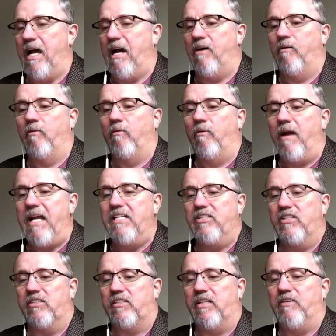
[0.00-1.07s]

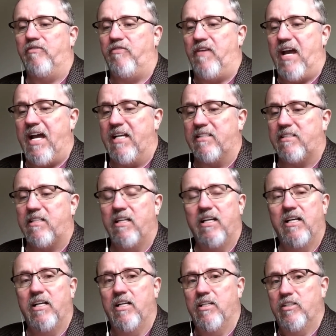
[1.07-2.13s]
outrageously fast
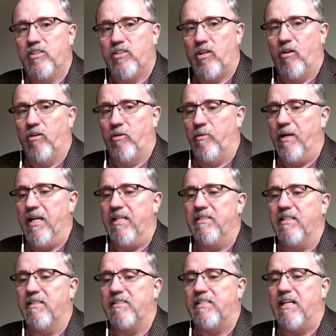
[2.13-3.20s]
solar winds
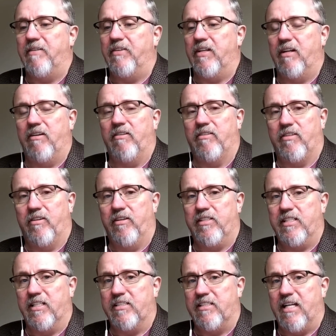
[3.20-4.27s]
at seven hundred
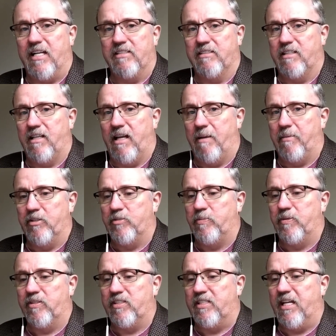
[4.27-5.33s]
thirty-six thousand kilometers
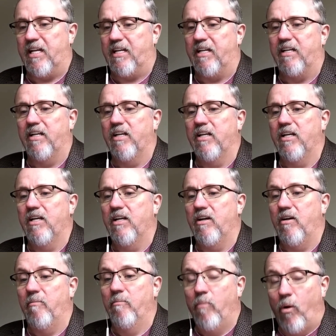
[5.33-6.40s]
per second.
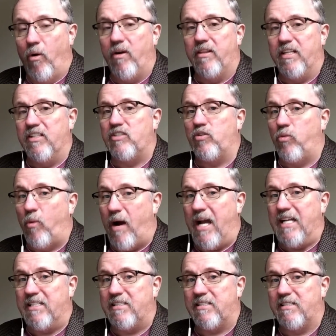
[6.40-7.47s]
More than
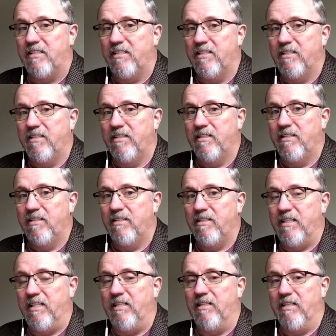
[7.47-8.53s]
twice
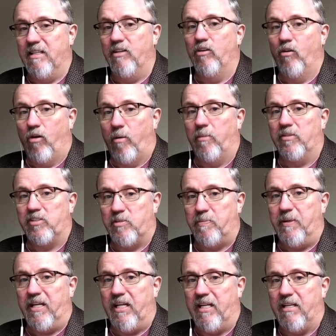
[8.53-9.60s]
the, the normal
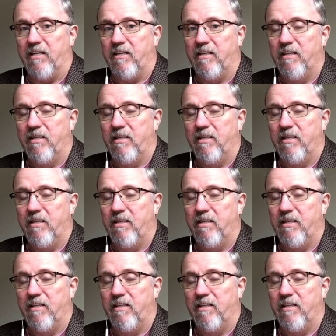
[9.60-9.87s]
speed.